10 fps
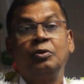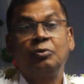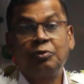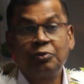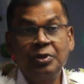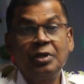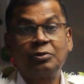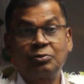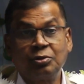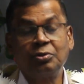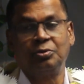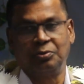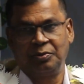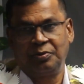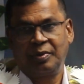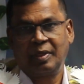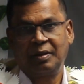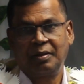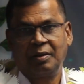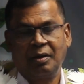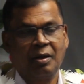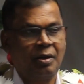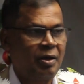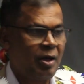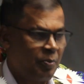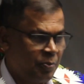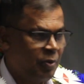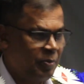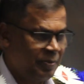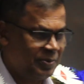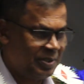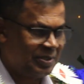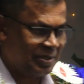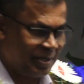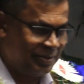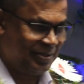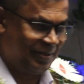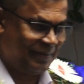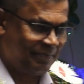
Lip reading: to think through our problems as a country.